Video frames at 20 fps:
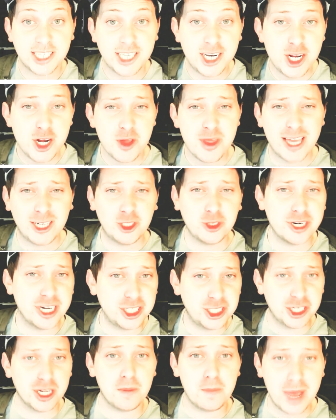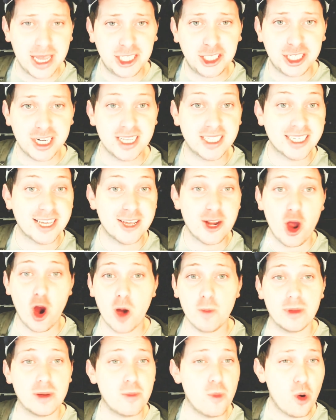Did you know that traditional bed sheets can
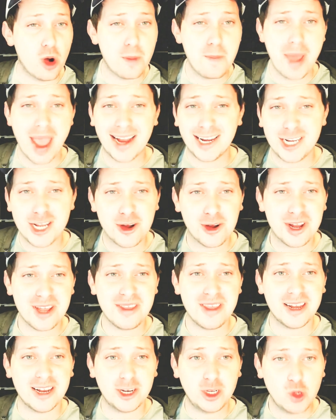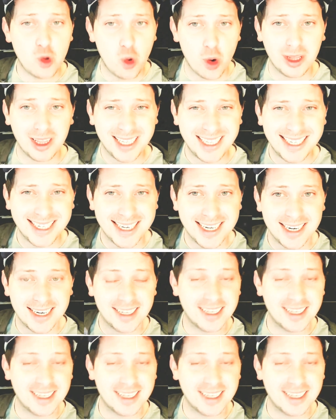harbor more bacteria than a toilet seat?